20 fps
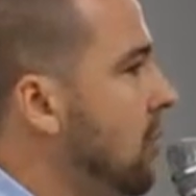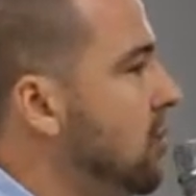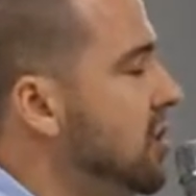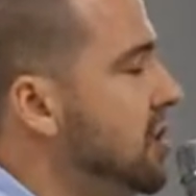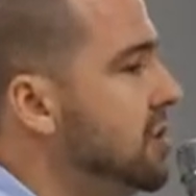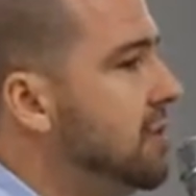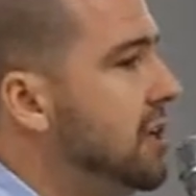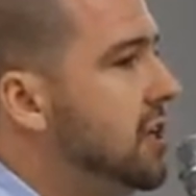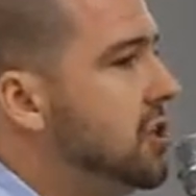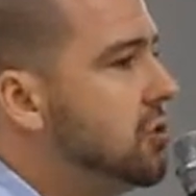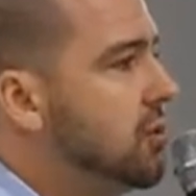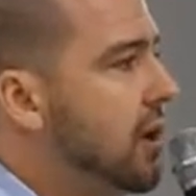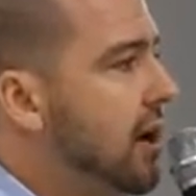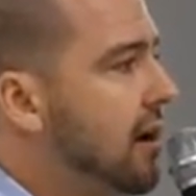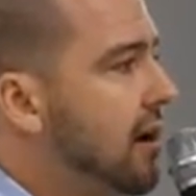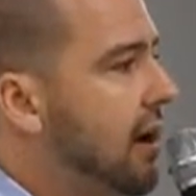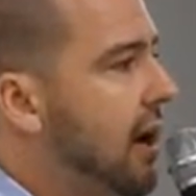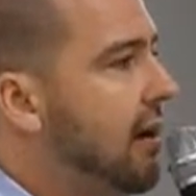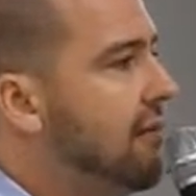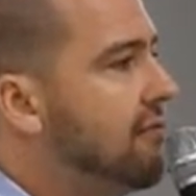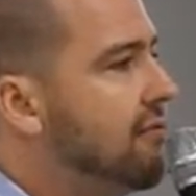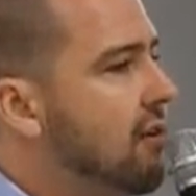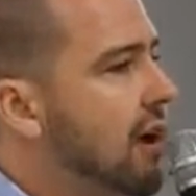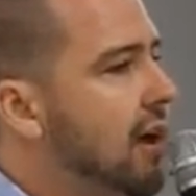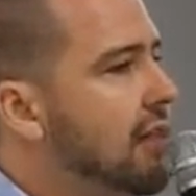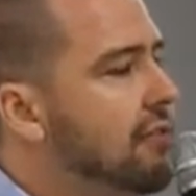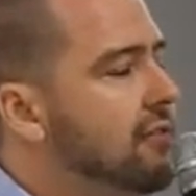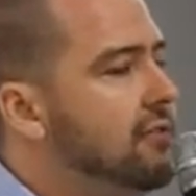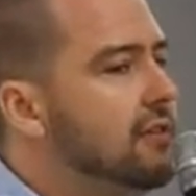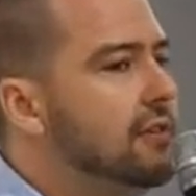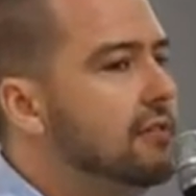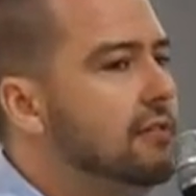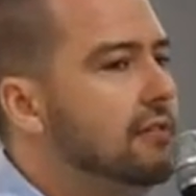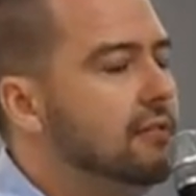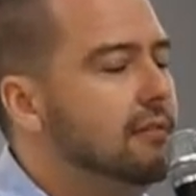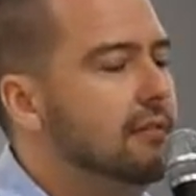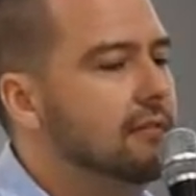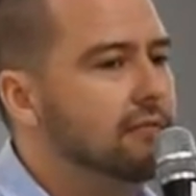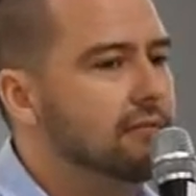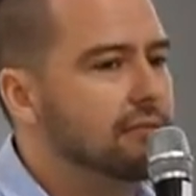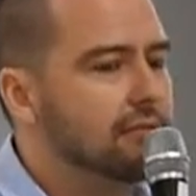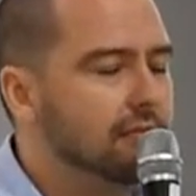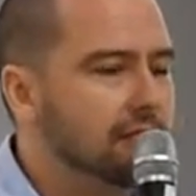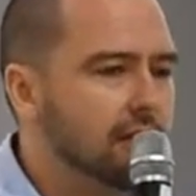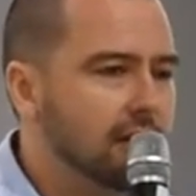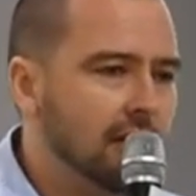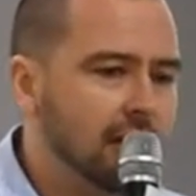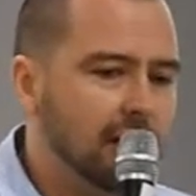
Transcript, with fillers: We speak to our, our friends in,